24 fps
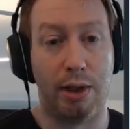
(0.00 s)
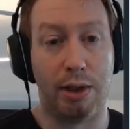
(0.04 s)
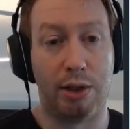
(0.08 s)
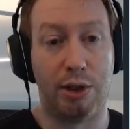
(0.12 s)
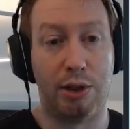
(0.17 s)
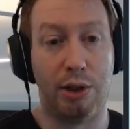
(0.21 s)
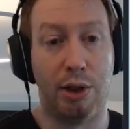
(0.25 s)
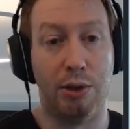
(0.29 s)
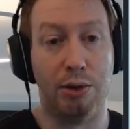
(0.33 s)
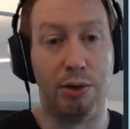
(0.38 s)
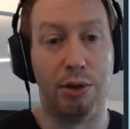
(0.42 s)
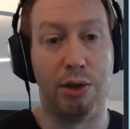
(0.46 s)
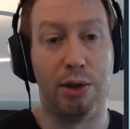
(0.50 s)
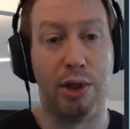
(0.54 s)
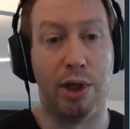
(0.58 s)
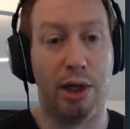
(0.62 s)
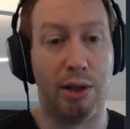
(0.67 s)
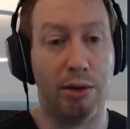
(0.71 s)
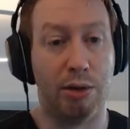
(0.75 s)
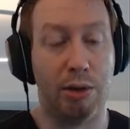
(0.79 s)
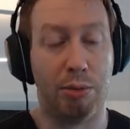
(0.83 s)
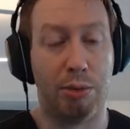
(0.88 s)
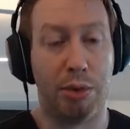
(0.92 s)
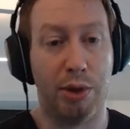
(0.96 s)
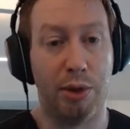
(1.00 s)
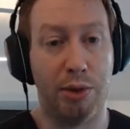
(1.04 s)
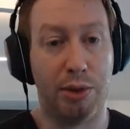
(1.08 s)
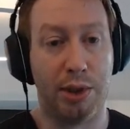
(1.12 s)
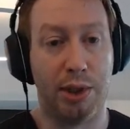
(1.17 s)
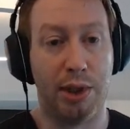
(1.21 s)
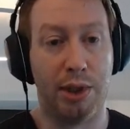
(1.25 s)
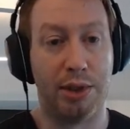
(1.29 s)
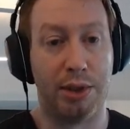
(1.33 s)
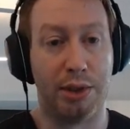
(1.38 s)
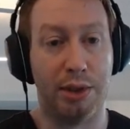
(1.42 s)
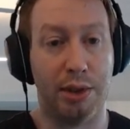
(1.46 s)
shows you how the
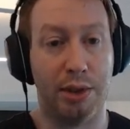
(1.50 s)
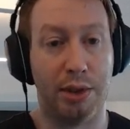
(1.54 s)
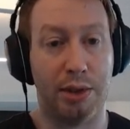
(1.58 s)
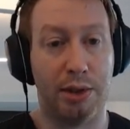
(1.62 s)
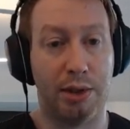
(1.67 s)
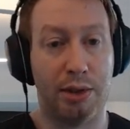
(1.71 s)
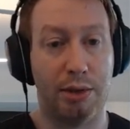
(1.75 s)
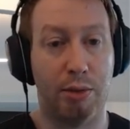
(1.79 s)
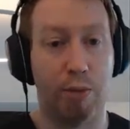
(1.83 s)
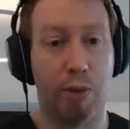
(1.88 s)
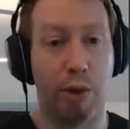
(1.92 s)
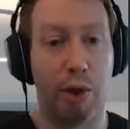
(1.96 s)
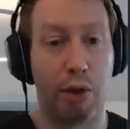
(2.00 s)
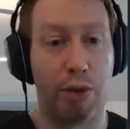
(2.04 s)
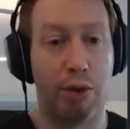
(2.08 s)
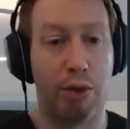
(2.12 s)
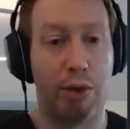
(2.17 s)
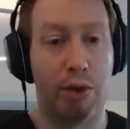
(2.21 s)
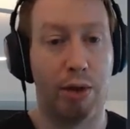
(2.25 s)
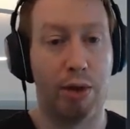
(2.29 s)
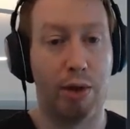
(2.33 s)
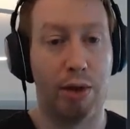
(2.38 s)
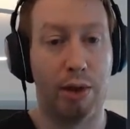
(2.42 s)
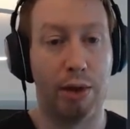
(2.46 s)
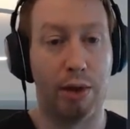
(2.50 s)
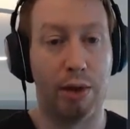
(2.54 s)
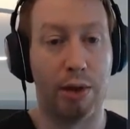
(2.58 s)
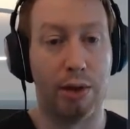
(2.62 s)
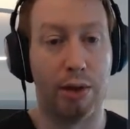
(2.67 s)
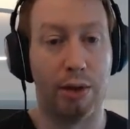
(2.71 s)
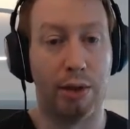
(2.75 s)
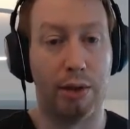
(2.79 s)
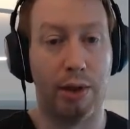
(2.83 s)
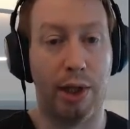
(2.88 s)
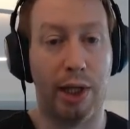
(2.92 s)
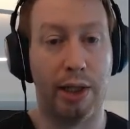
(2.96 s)
processes work,
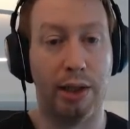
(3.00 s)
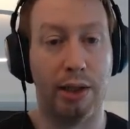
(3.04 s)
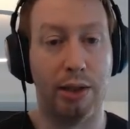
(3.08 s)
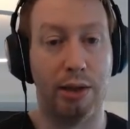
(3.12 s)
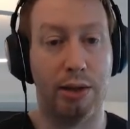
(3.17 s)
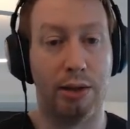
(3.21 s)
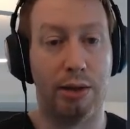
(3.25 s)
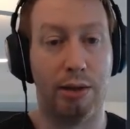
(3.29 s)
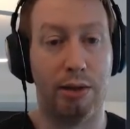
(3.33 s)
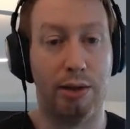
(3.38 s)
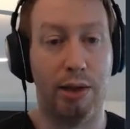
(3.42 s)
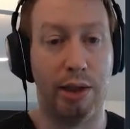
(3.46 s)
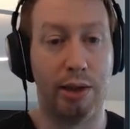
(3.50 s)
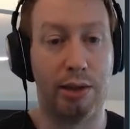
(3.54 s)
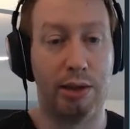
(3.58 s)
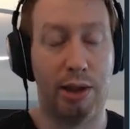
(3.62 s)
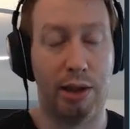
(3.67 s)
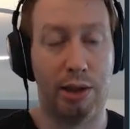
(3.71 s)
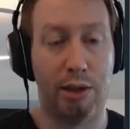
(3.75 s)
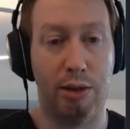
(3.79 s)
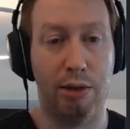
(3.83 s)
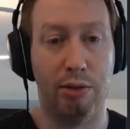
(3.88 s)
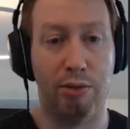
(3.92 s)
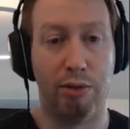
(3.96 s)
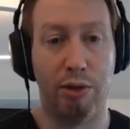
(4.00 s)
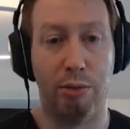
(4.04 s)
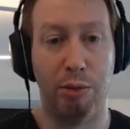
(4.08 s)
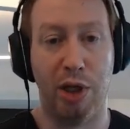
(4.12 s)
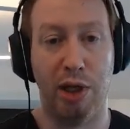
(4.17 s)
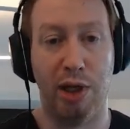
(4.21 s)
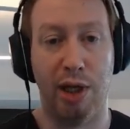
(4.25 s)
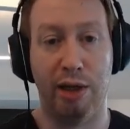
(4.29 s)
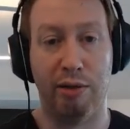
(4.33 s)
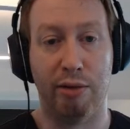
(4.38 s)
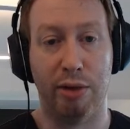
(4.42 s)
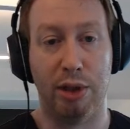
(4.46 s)
and they take you from the
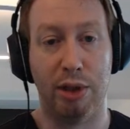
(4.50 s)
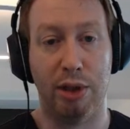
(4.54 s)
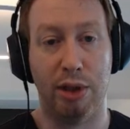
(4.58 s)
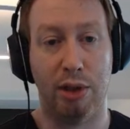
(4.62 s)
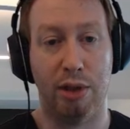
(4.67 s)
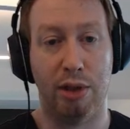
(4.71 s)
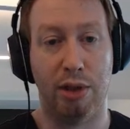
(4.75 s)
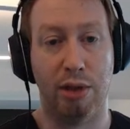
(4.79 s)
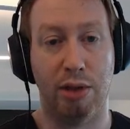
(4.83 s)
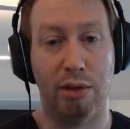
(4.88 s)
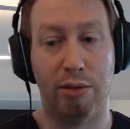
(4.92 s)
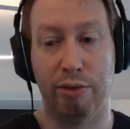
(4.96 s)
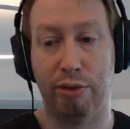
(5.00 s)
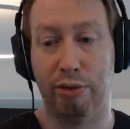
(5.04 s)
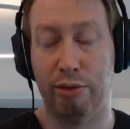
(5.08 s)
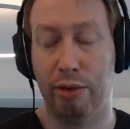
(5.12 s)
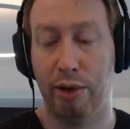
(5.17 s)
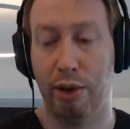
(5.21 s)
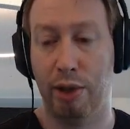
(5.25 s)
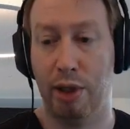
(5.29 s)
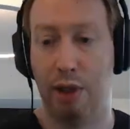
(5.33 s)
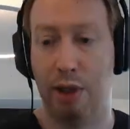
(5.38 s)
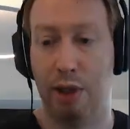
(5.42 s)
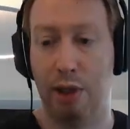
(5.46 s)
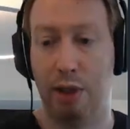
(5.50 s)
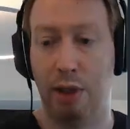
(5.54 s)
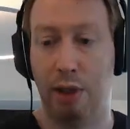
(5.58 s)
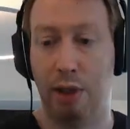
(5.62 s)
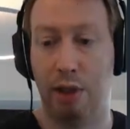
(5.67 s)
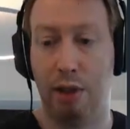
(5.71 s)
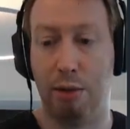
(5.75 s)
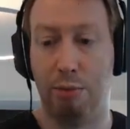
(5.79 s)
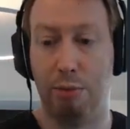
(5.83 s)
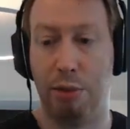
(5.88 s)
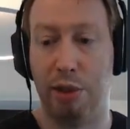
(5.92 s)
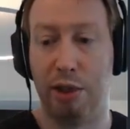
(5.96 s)
level of
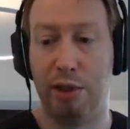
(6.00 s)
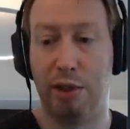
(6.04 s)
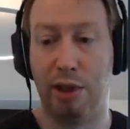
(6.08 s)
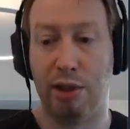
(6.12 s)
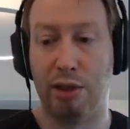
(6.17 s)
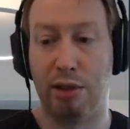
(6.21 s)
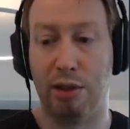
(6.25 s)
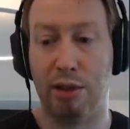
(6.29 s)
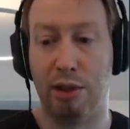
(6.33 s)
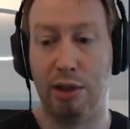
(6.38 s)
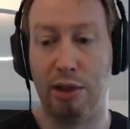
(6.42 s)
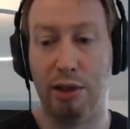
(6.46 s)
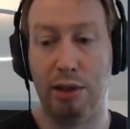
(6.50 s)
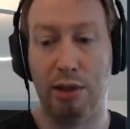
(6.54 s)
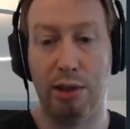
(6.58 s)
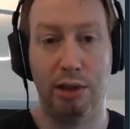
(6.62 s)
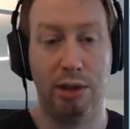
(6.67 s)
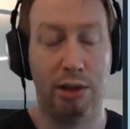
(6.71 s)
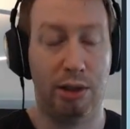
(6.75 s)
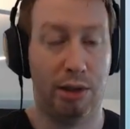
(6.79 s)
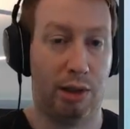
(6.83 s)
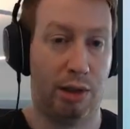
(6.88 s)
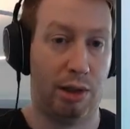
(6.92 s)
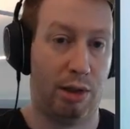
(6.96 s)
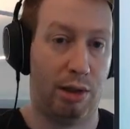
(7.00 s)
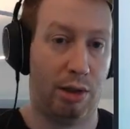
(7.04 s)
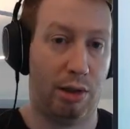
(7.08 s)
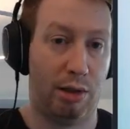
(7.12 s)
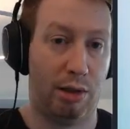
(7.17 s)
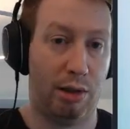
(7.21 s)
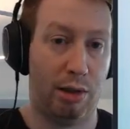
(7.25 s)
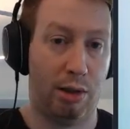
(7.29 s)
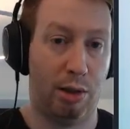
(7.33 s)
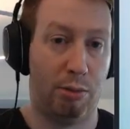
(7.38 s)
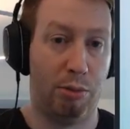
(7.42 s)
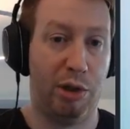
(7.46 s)
potentially
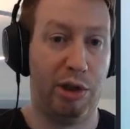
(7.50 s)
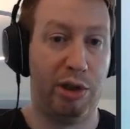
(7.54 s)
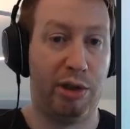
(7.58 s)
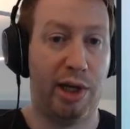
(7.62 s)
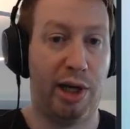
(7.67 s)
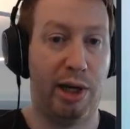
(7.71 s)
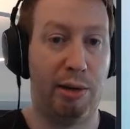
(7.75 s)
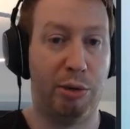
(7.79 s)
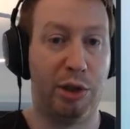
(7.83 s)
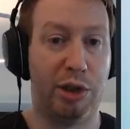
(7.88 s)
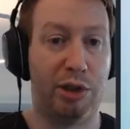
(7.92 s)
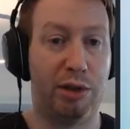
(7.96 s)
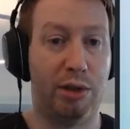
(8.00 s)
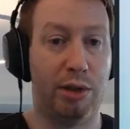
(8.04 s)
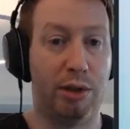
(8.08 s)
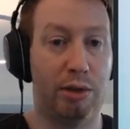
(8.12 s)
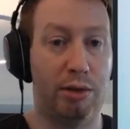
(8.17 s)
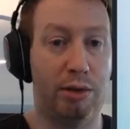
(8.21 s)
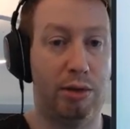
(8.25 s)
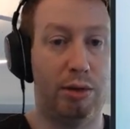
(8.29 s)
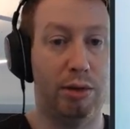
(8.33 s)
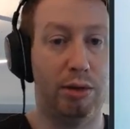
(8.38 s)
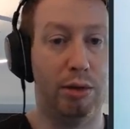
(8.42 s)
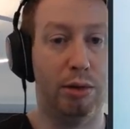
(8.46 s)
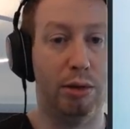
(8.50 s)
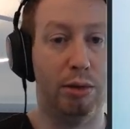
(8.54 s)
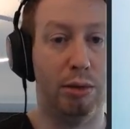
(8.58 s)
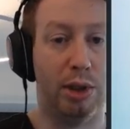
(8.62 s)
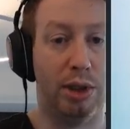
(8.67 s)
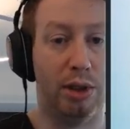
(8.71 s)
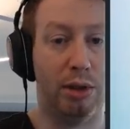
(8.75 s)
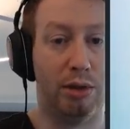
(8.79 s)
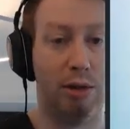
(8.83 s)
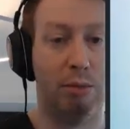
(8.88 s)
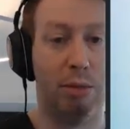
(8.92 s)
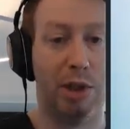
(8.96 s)
a complete amateur
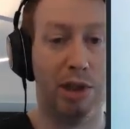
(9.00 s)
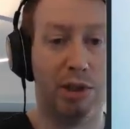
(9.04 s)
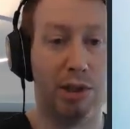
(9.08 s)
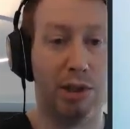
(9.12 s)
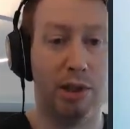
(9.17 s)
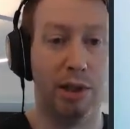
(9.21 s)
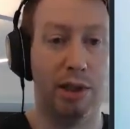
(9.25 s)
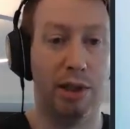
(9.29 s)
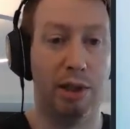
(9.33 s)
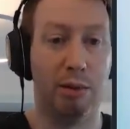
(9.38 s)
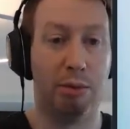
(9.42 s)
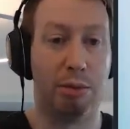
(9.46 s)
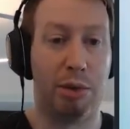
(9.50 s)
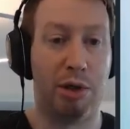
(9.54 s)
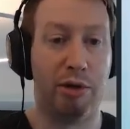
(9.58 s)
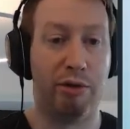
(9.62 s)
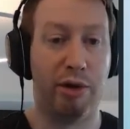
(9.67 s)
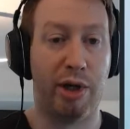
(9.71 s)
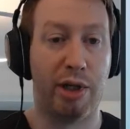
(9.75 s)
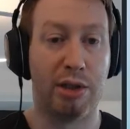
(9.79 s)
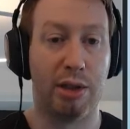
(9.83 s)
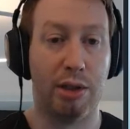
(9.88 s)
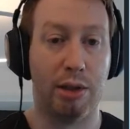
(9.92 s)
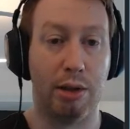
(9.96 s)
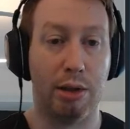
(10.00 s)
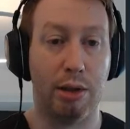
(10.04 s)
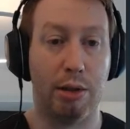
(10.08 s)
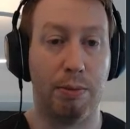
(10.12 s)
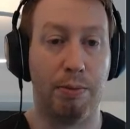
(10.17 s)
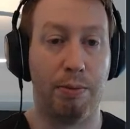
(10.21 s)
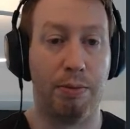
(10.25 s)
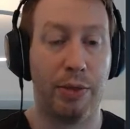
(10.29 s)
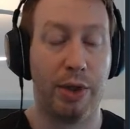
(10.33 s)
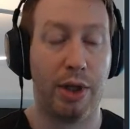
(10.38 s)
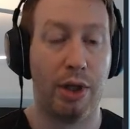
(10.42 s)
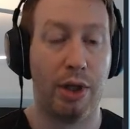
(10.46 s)
to basically a professional.